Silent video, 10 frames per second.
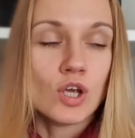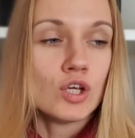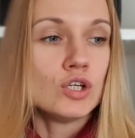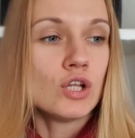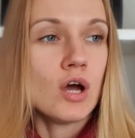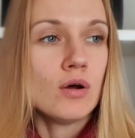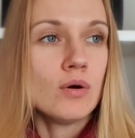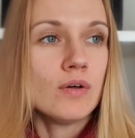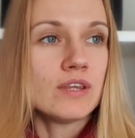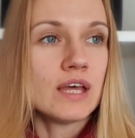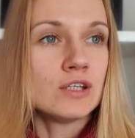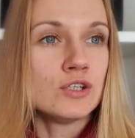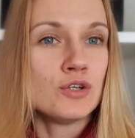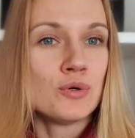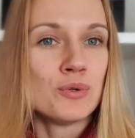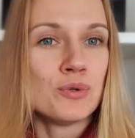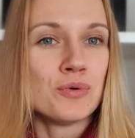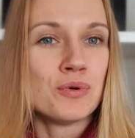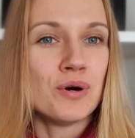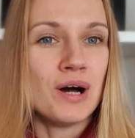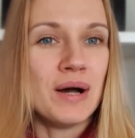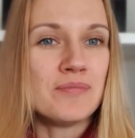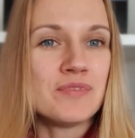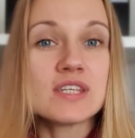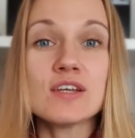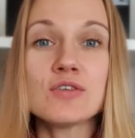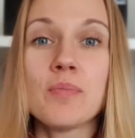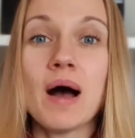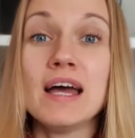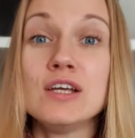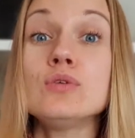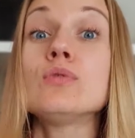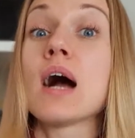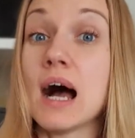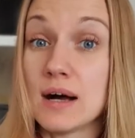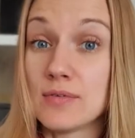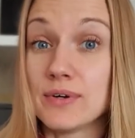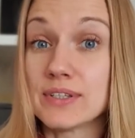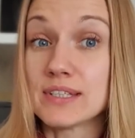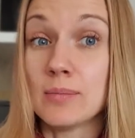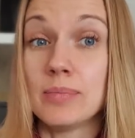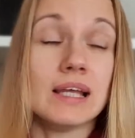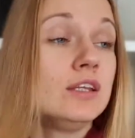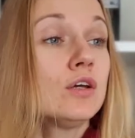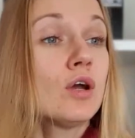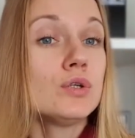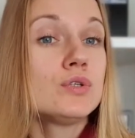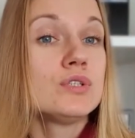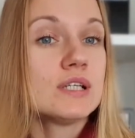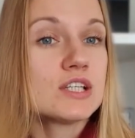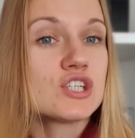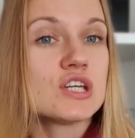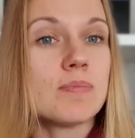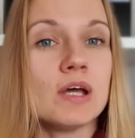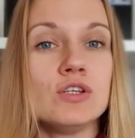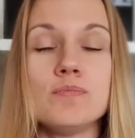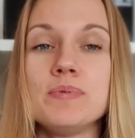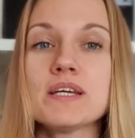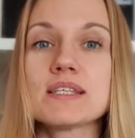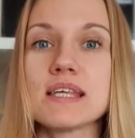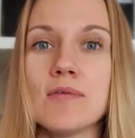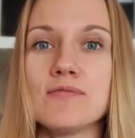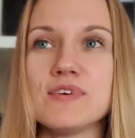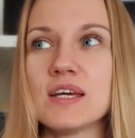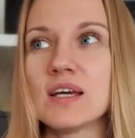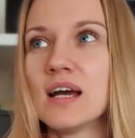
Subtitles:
Then you decide to buy a new car, for example, and you go to a dealership and you pick something